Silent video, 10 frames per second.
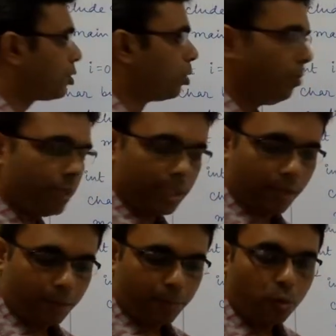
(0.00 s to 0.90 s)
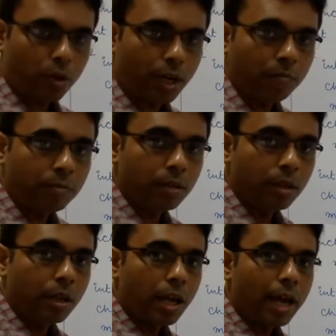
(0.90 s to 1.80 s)
assume that our program
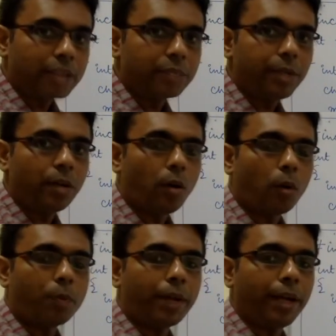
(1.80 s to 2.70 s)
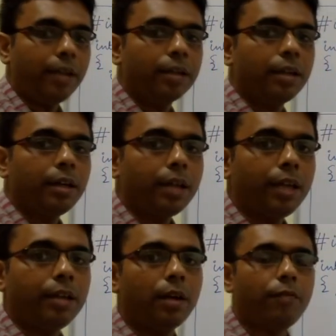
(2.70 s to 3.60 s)
has been obtained
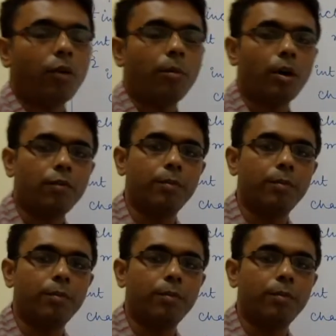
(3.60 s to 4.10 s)
in the form of